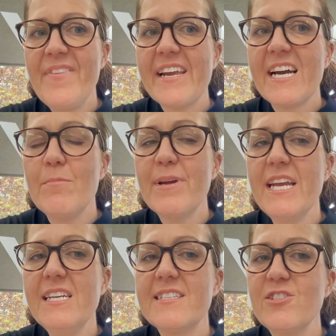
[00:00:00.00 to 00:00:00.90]

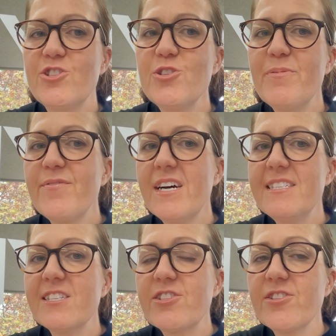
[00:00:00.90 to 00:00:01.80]
Companies and super funds,
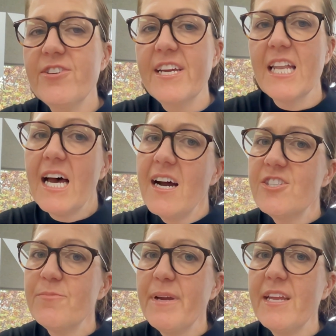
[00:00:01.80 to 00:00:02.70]
excluding
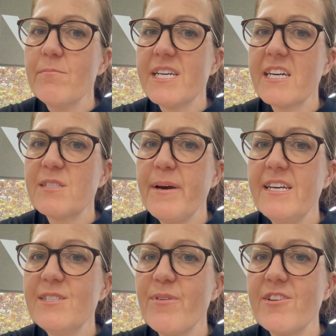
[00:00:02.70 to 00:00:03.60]
large and medium
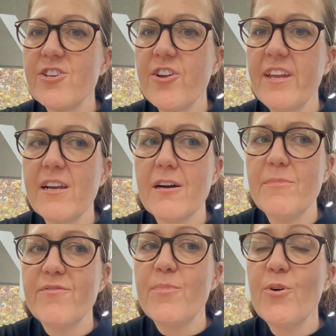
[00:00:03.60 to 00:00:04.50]
taxpayers with a total income
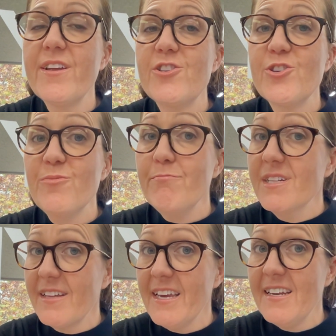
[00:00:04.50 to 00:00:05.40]
of more than 2
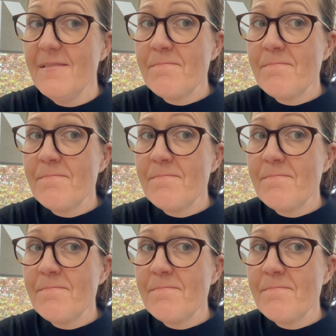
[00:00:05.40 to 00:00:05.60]
million